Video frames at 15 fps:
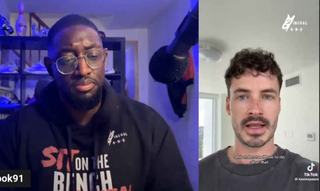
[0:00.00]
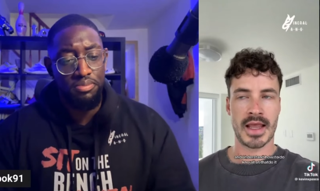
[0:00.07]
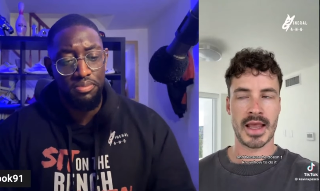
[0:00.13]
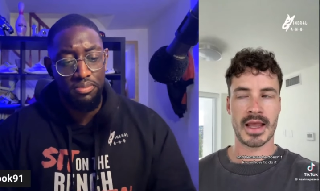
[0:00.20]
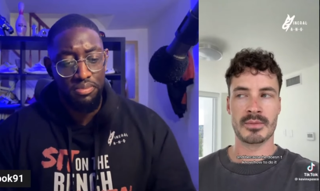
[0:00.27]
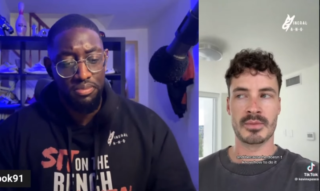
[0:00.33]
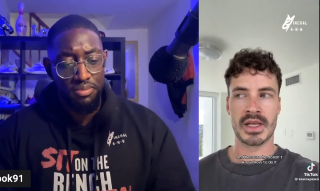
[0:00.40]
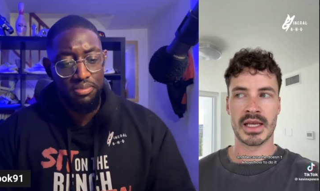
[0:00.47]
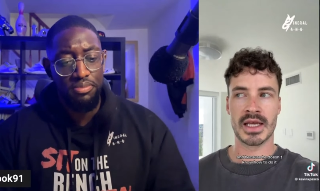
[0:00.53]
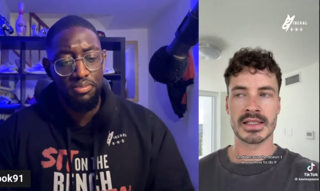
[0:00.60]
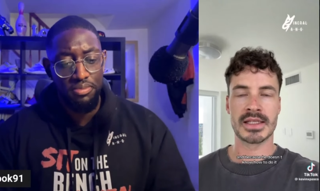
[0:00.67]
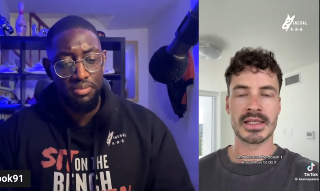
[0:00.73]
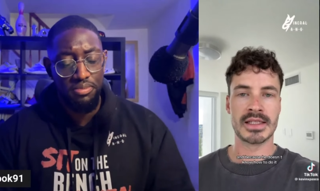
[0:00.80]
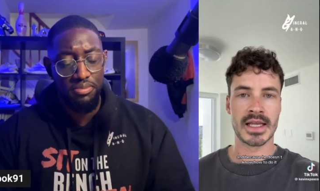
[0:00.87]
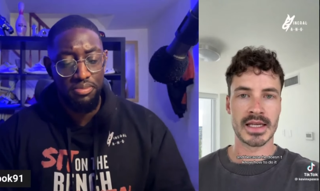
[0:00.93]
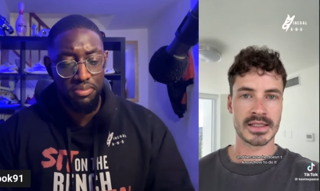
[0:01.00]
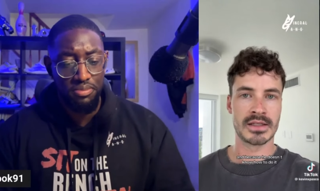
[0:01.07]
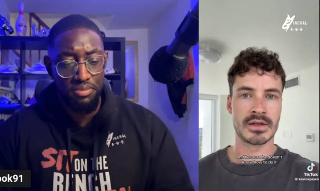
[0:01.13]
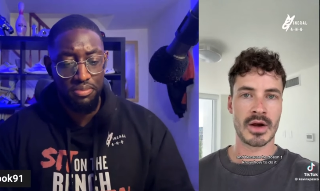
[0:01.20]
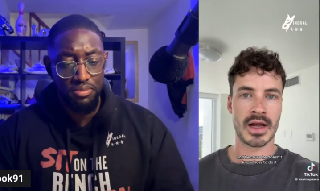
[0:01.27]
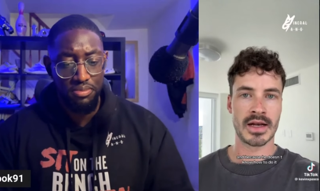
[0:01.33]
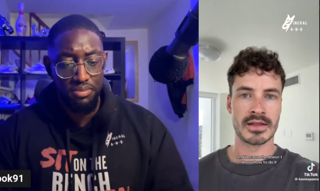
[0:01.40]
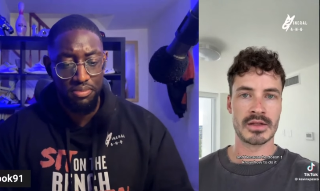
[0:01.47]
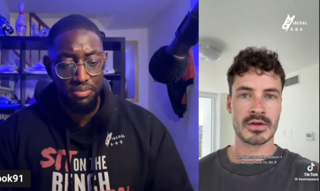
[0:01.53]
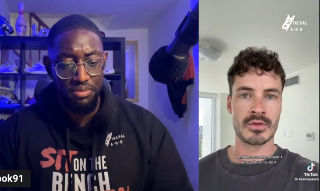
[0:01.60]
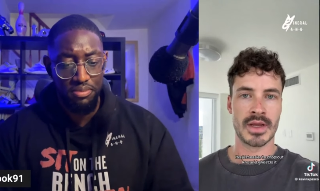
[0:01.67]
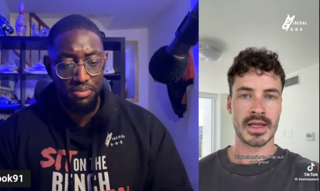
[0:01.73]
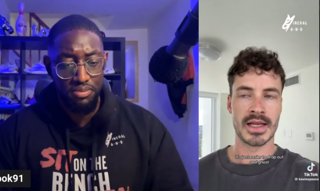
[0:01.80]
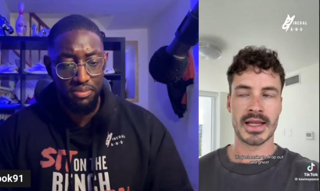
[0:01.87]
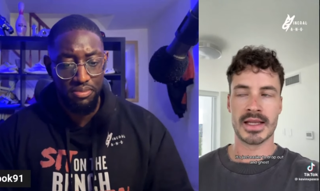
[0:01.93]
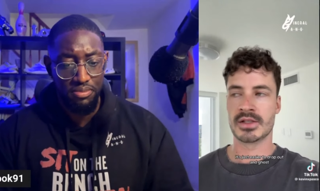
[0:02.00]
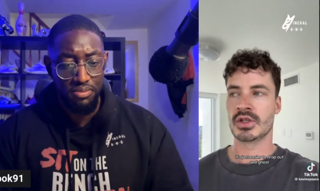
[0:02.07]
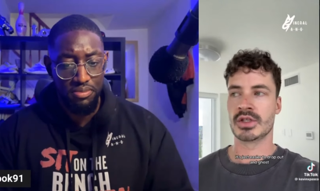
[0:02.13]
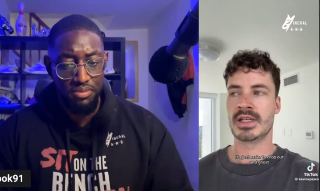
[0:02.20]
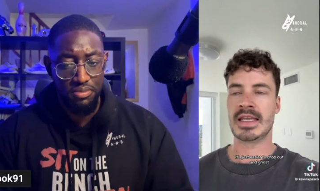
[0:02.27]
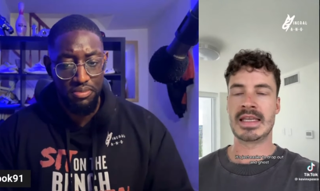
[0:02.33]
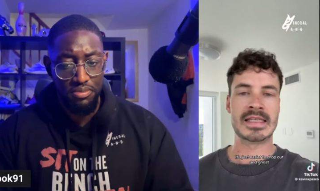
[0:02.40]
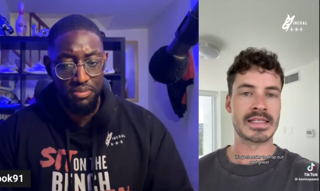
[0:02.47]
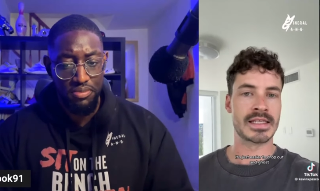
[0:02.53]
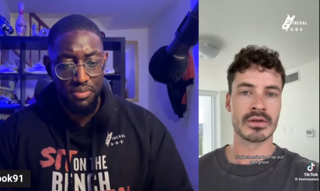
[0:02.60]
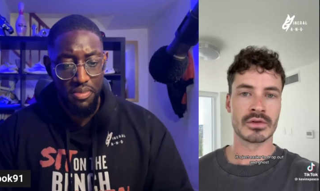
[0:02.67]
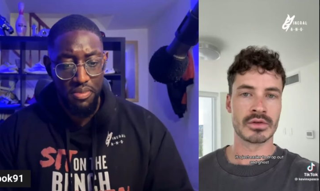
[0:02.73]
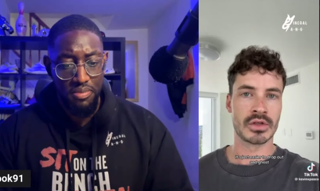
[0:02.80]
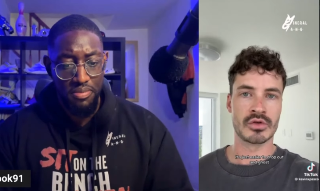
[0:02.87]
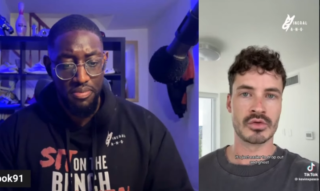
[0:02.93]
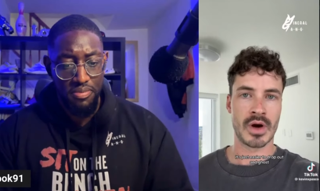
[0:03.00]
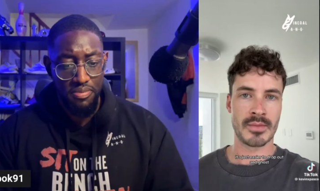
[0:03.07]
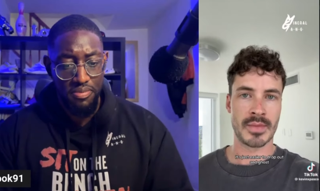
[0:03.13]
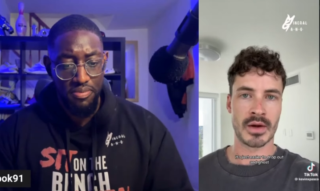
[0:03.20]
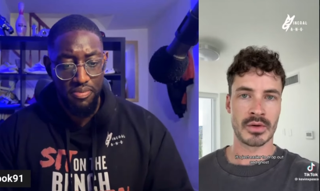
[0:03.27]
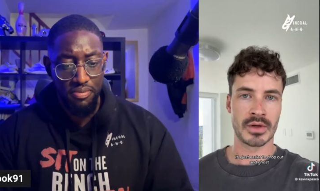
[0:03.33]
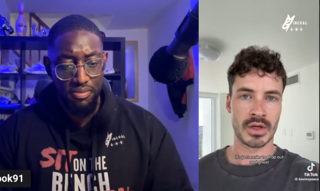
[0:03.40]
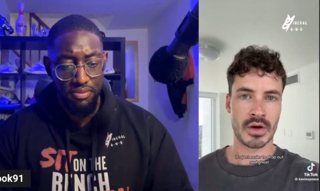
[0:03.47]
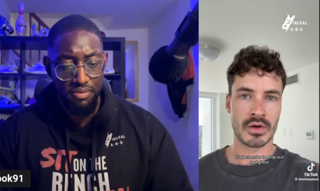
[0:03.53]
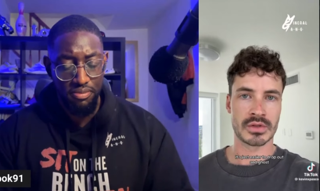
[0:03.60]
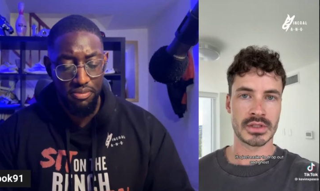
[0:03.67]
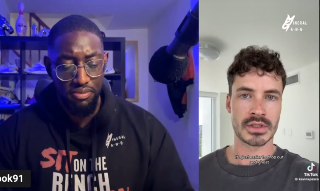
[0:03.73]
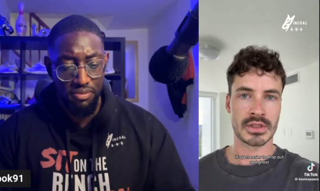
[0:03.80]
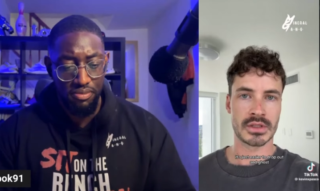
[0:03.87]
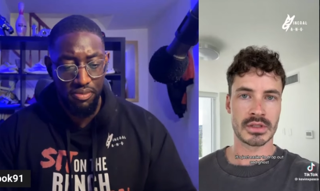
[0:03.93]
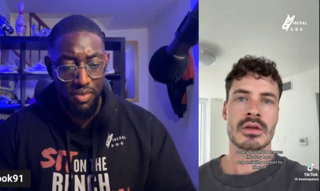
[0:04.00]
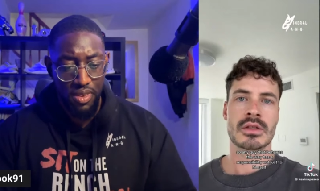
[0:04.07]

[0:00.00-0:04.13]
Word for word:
Speaker 1: And because he doesn't know how to do it, it's just easier to drop out and ghost.